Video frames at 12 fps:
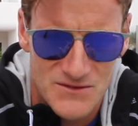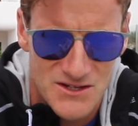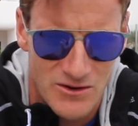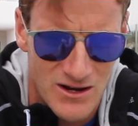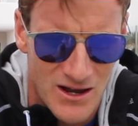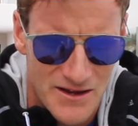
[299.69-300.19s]

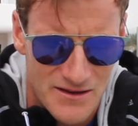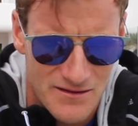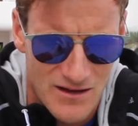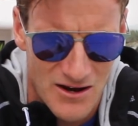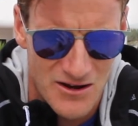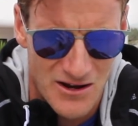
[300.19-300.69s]
So
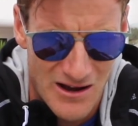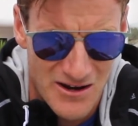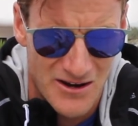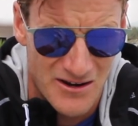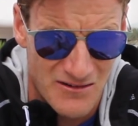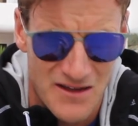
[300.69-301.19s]
I
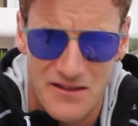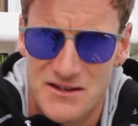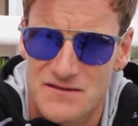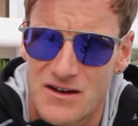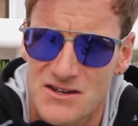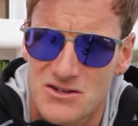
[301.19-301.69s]
kind of like
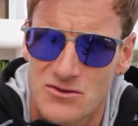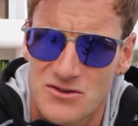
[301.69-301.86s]
those fast